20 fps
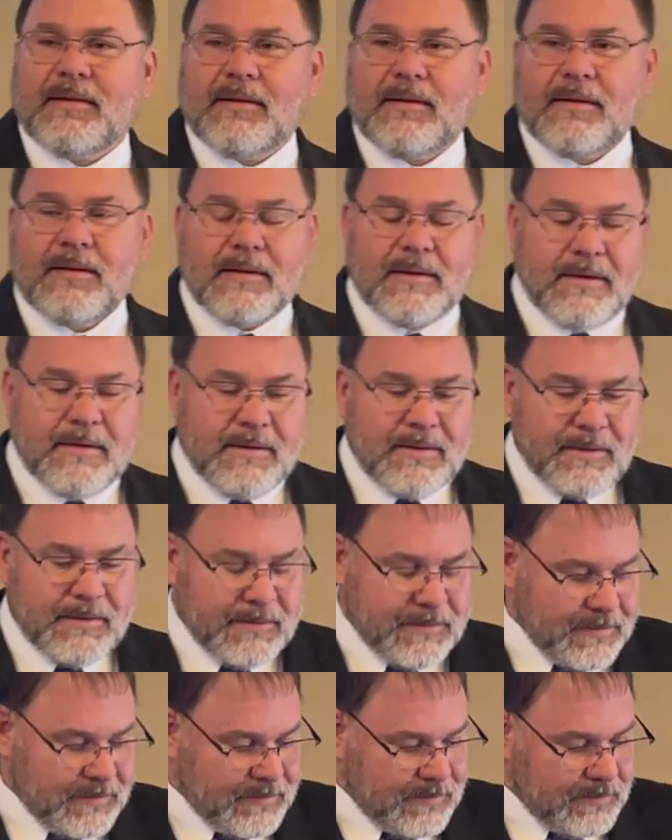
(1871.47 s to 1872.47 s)

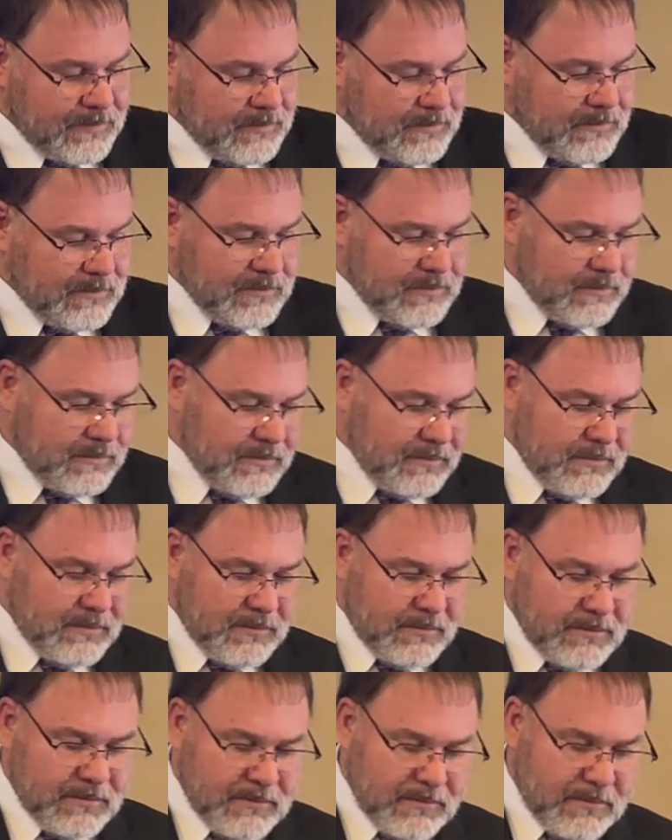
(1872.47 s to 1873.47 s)

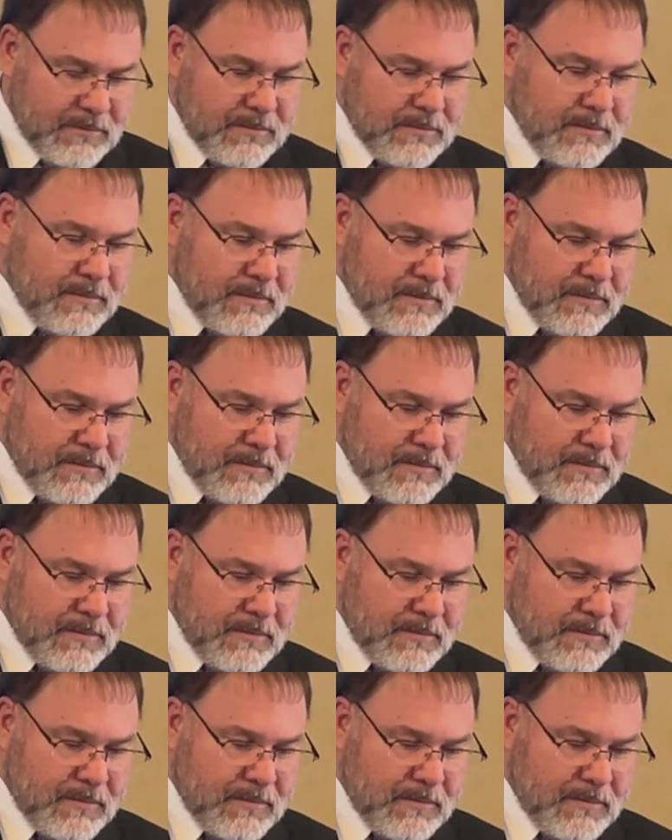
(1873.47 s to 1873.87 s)
Nothing is said.